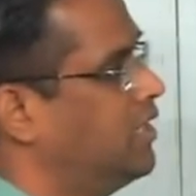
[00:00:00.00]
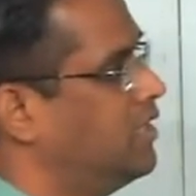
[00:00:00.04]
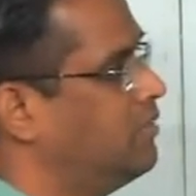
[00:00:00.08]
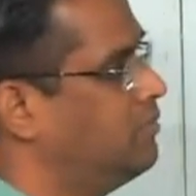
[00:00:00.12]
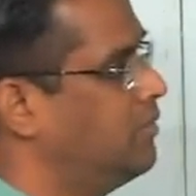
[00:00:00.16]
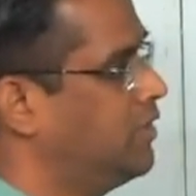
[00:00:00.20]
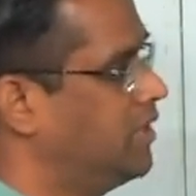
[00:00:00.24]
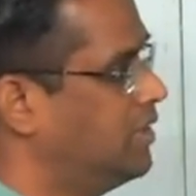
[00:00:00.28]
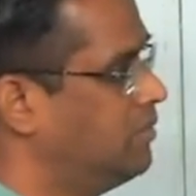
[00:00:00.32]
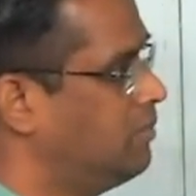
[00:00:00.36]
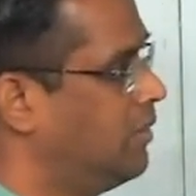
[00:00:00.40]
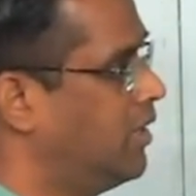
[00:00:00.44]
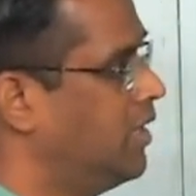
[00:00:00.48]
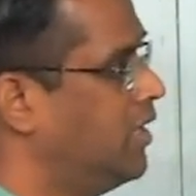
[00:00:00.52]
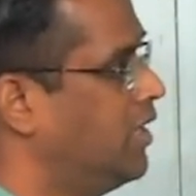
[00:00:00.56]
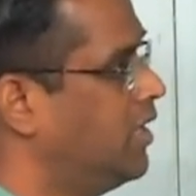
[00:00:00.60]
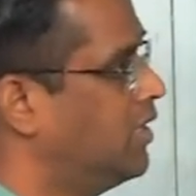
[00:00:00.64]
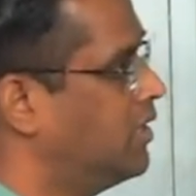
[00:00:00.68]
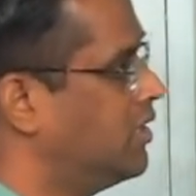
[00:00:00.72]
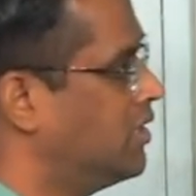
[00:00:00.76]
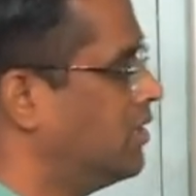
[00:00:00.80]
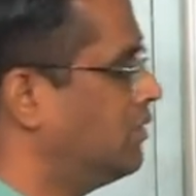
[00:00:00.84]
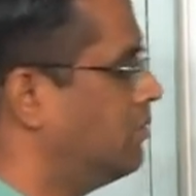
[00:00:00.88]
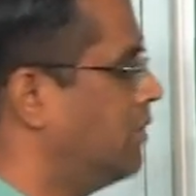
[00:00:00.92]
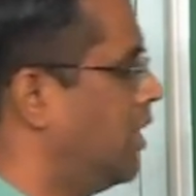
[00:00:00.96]
the specimen
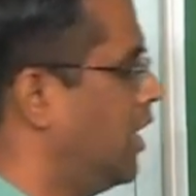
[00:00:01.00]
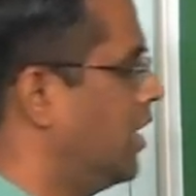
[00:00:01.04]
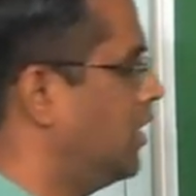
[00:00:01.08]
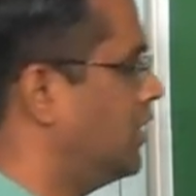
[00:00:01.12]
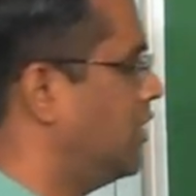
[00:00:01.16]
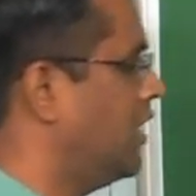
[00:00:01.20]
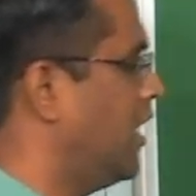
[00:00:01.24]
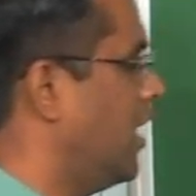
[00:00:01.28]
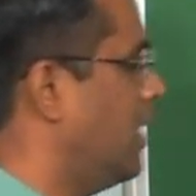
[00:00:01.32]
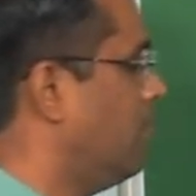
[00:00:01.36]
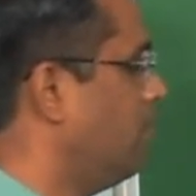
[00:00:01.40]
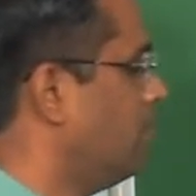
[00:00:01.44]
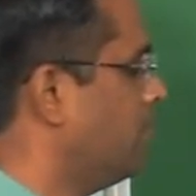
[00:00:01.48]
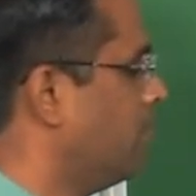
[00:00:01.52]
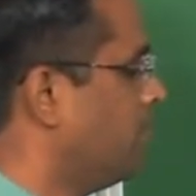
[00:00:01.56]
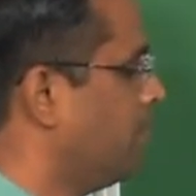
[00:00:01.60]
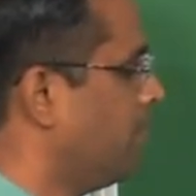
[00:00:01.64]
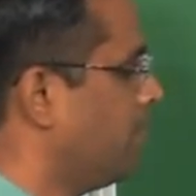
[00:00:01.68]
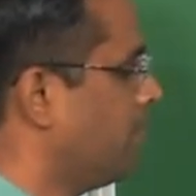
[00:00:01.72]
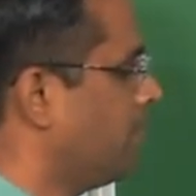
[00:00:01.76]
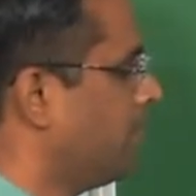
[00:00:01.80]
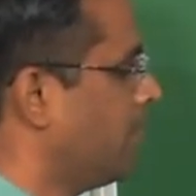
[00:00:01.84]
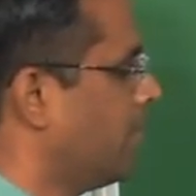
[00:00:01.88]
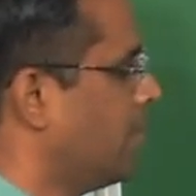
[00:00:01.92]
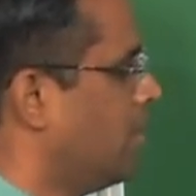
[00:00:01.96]
in the SEM.
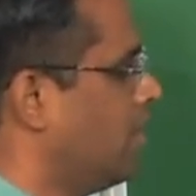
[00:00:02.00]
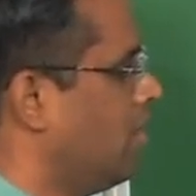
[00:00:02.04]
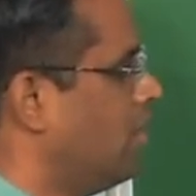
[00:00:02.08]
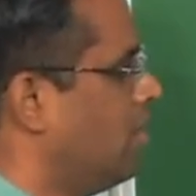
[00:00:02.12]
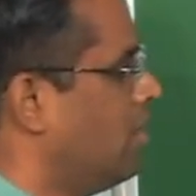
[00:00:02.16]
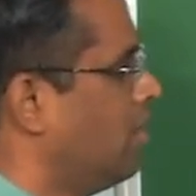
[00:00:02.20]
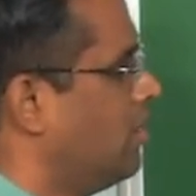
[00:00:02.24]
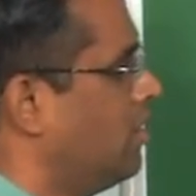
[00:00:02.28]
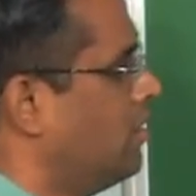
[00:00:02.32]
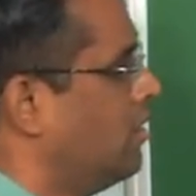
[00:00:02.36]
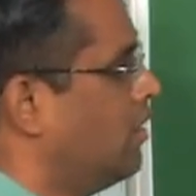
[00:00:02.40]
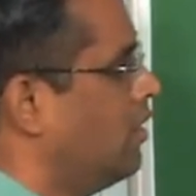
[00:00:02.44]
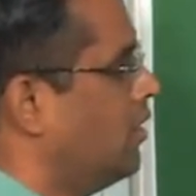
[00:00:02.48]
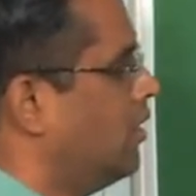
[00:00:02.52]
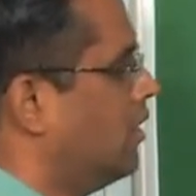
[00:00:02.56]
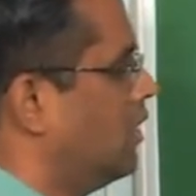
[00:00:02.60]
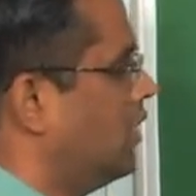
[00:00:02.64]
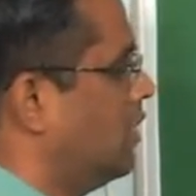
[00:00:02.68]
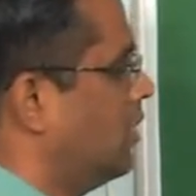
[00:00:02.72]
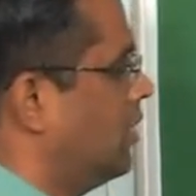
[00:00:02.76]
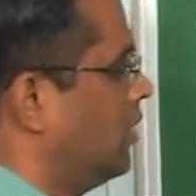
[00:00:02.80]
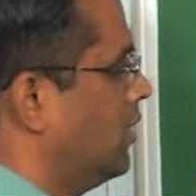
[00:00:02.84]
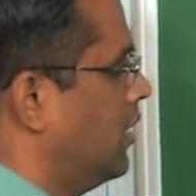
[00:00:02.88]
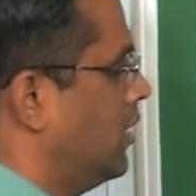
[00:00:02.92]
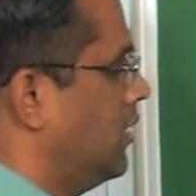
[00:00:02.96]

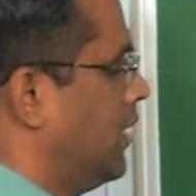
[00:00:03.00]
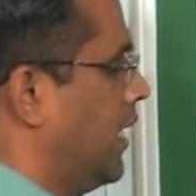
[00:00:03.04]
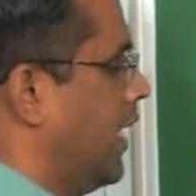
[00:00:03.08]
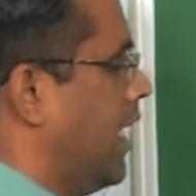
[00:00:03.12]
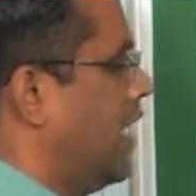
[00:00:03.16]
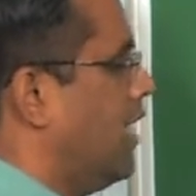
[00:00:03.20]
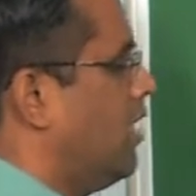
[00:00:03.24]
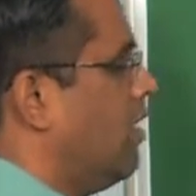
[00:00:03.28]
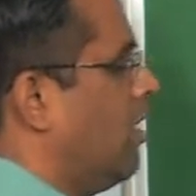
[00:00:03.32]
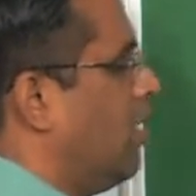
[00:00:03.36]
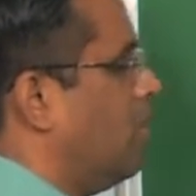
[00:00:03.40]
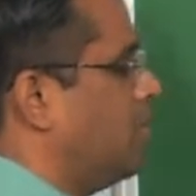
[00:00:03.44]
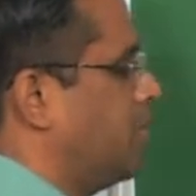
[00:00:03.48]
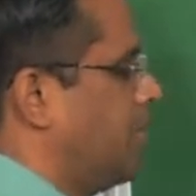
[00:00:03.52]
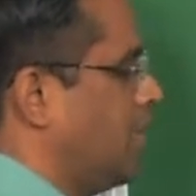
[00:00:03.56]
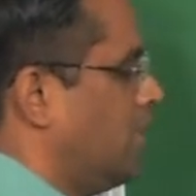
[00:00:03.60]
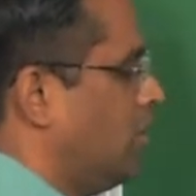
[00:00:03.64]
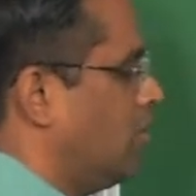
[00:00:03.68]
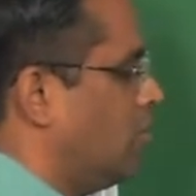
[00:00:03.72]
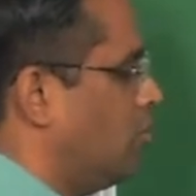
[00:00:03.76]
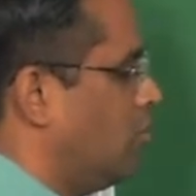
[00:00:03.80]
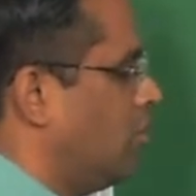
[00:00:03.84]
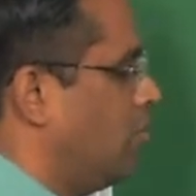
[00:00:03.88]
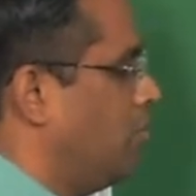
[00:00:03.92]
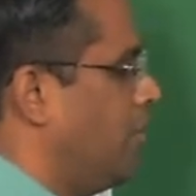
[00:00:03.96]
The second
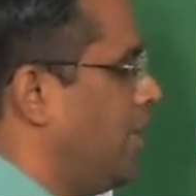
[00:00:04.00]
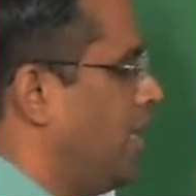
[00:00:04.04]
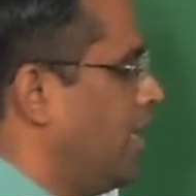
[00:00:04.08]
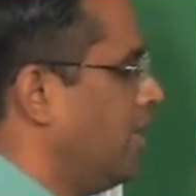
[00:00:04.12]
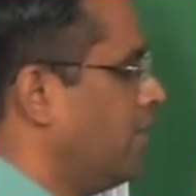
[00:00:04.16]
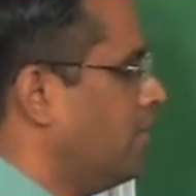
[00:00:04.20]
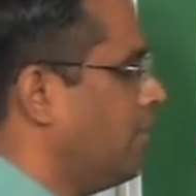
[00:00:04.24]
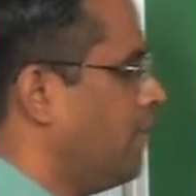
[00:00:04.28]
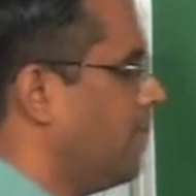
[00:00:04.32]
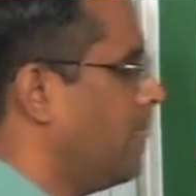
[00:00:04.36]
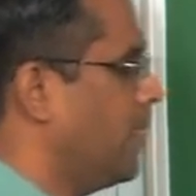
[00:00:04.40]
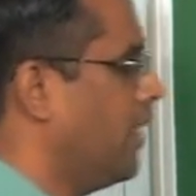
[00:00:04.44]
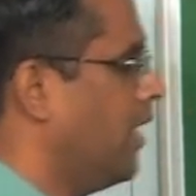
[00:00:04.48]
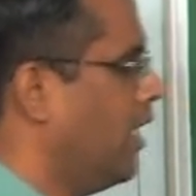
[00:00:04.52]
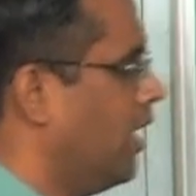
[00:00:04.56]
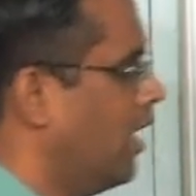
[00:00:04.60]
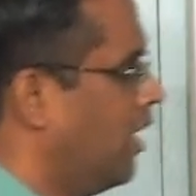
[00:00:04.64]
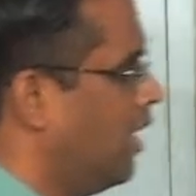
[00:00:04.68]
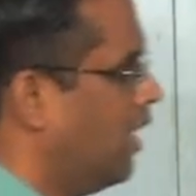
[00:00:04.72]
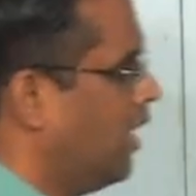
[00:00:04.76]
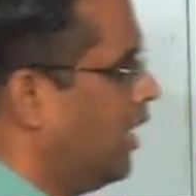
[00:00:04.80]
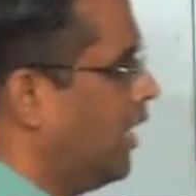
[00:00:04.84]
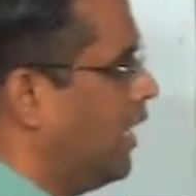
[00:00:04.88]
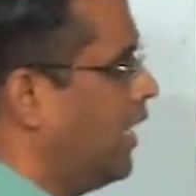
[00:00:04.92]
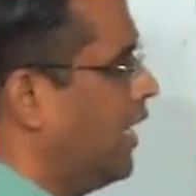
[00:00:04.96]
option would be
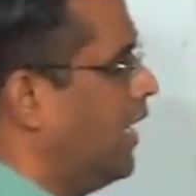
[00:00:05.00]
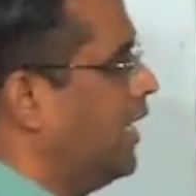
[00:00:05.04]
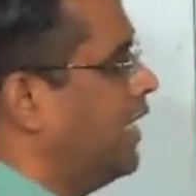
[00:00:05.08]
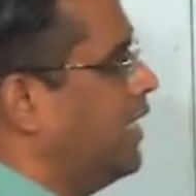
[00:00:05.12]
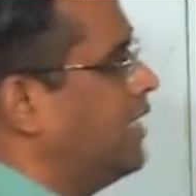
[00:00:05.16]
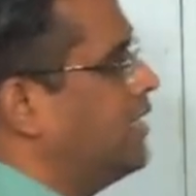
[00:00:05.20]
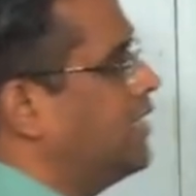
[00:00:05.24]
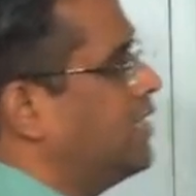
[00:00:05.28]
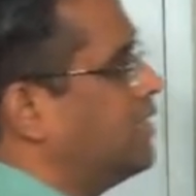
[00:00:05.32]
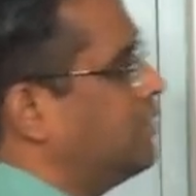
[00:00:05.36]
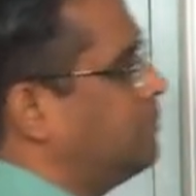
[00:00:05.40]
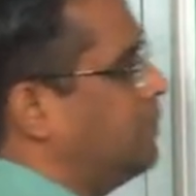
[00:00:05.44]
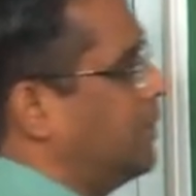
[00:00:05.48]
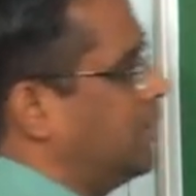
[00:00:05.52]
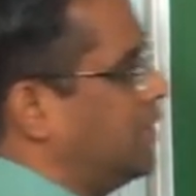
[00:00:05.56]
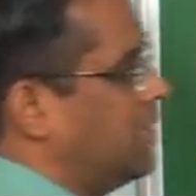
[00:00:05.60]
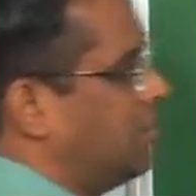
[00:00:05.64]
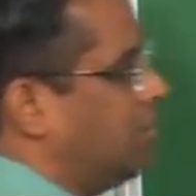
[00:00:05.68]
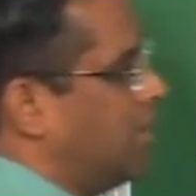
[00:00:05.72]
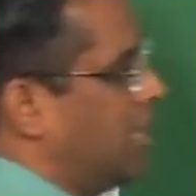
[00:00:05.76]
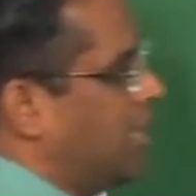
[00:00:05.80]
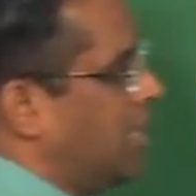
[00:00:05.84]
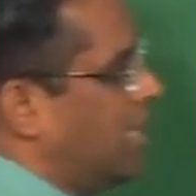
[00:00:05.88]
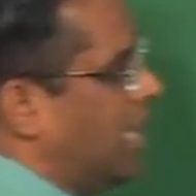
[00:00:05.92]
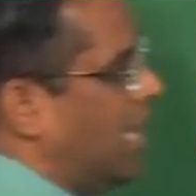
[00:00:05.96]
heating the
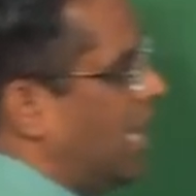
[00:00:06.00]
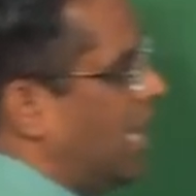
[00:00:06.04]
specimen